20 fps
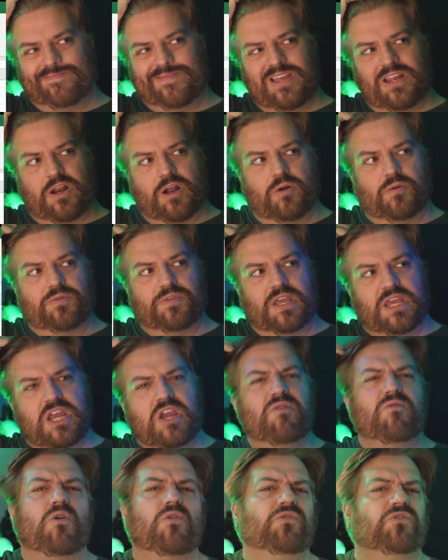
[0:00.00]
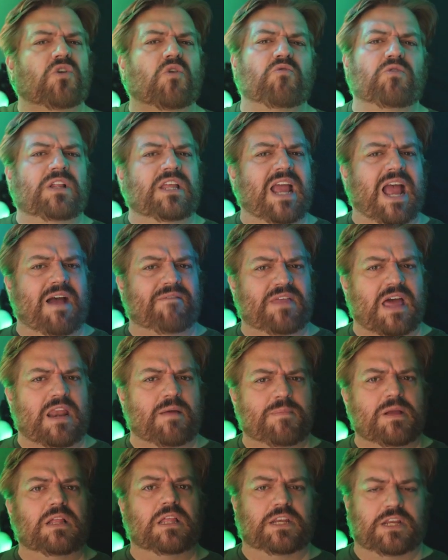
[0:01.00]
you know, the heroes don't really have that
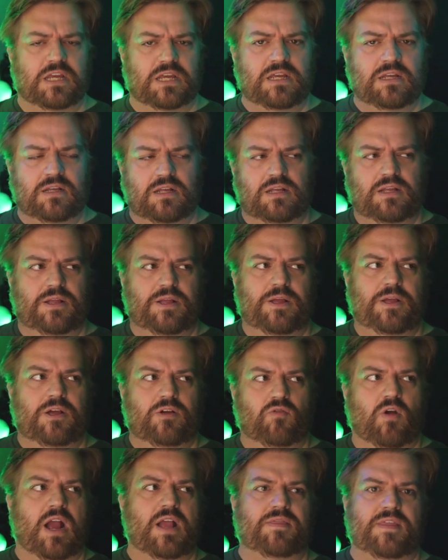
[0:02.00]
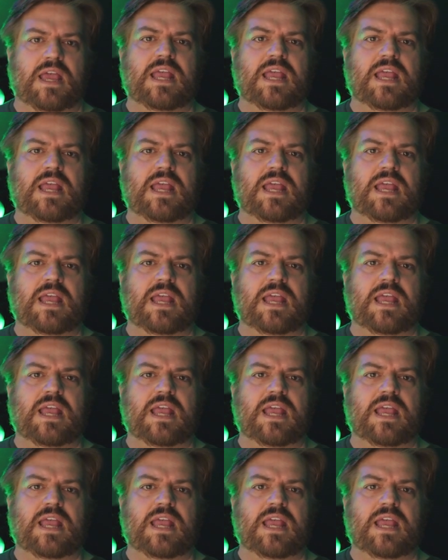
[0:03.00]
ability, right?